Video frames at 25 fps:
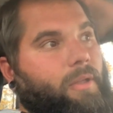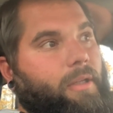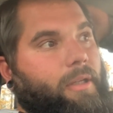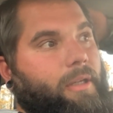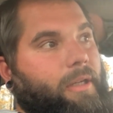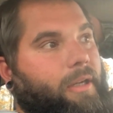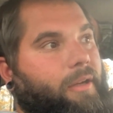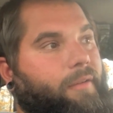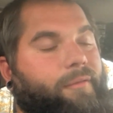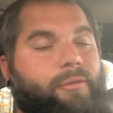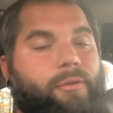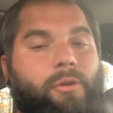
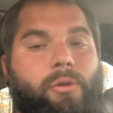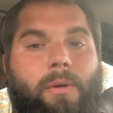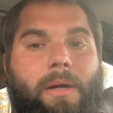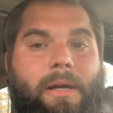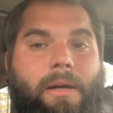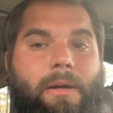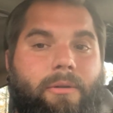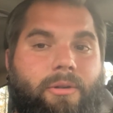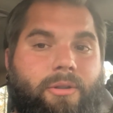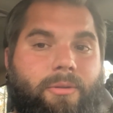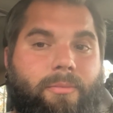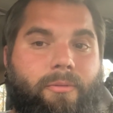like a few
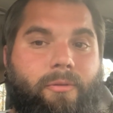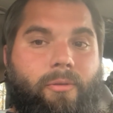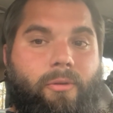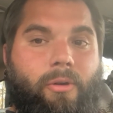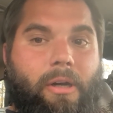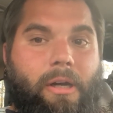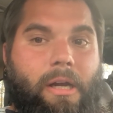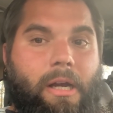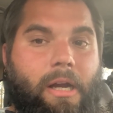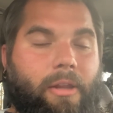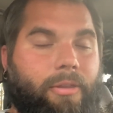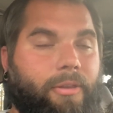hours
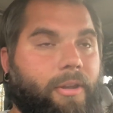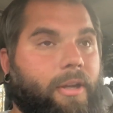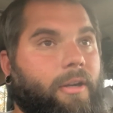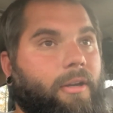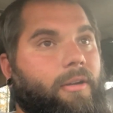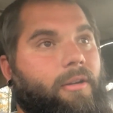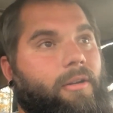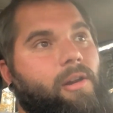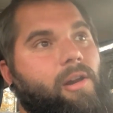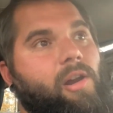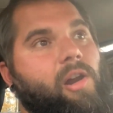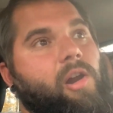before I got
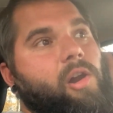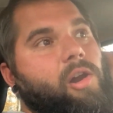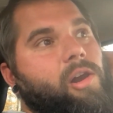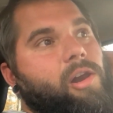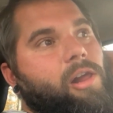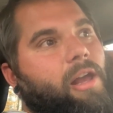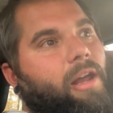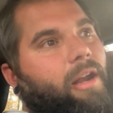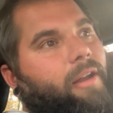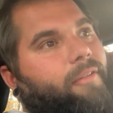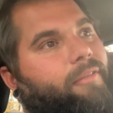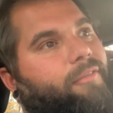there.
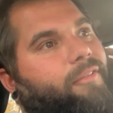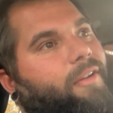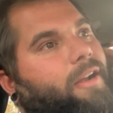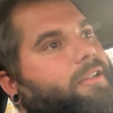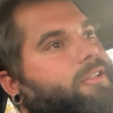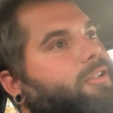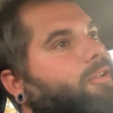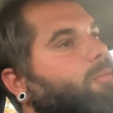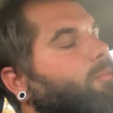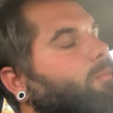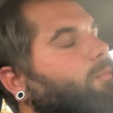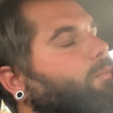And I
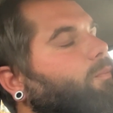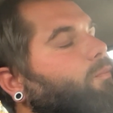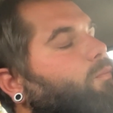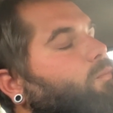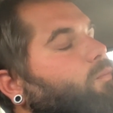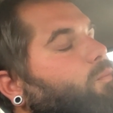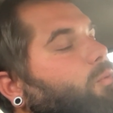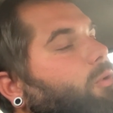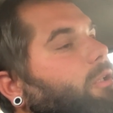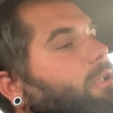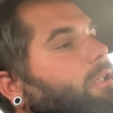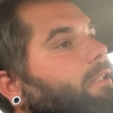found some
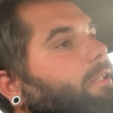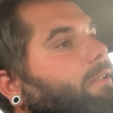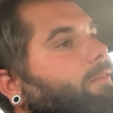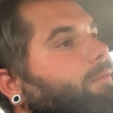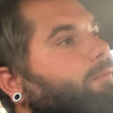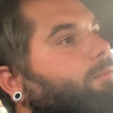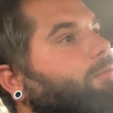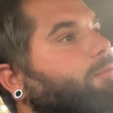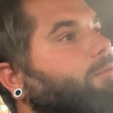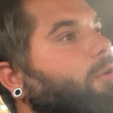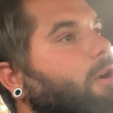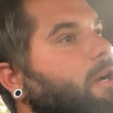really
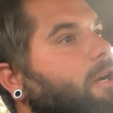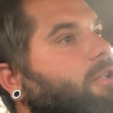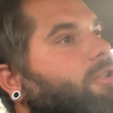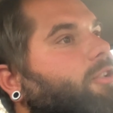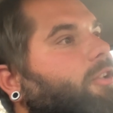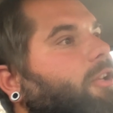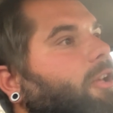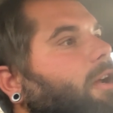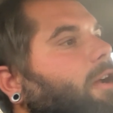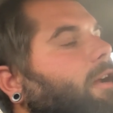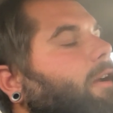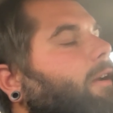
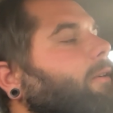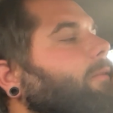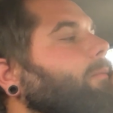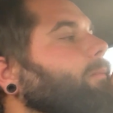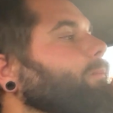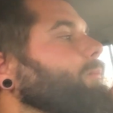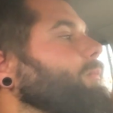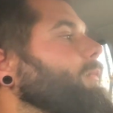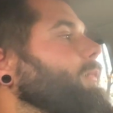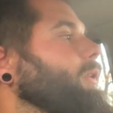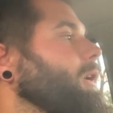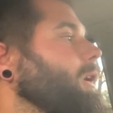fresh sign.
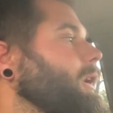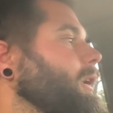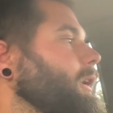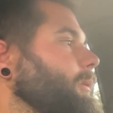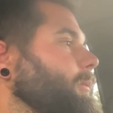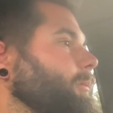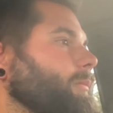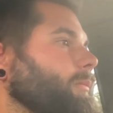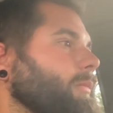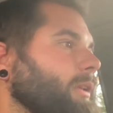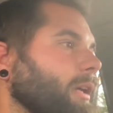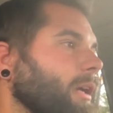
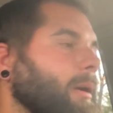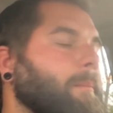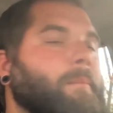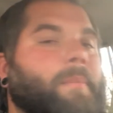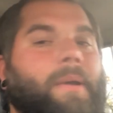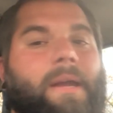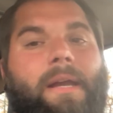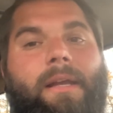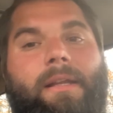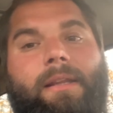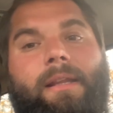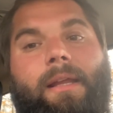Um, like a
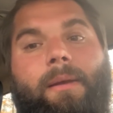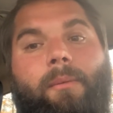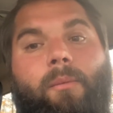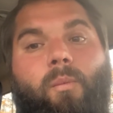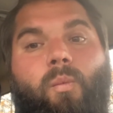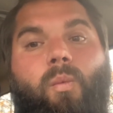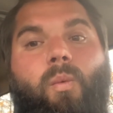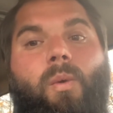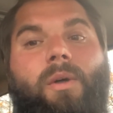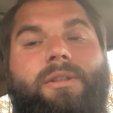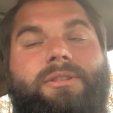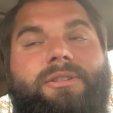bed that
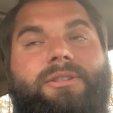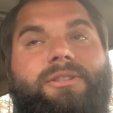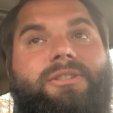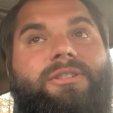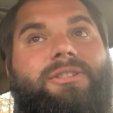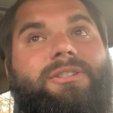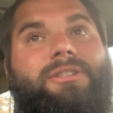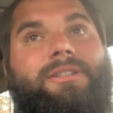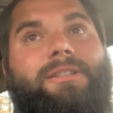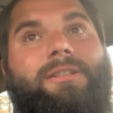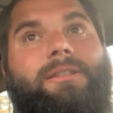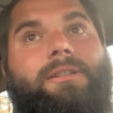
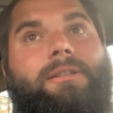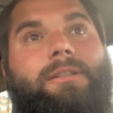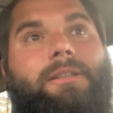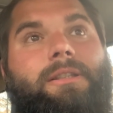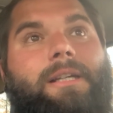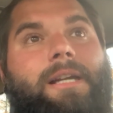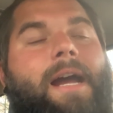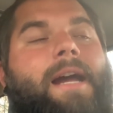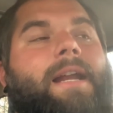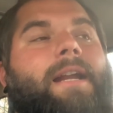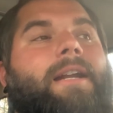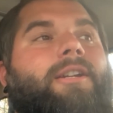was
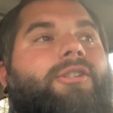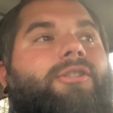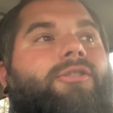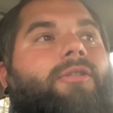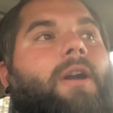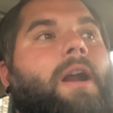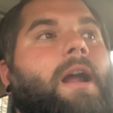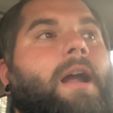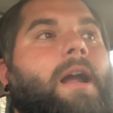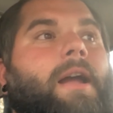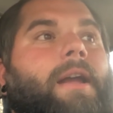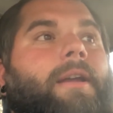kind of
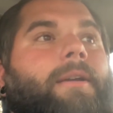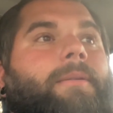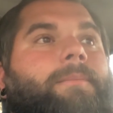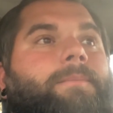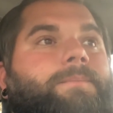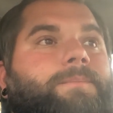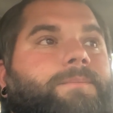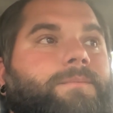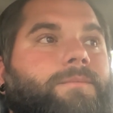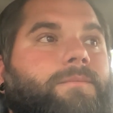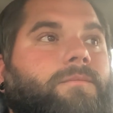dry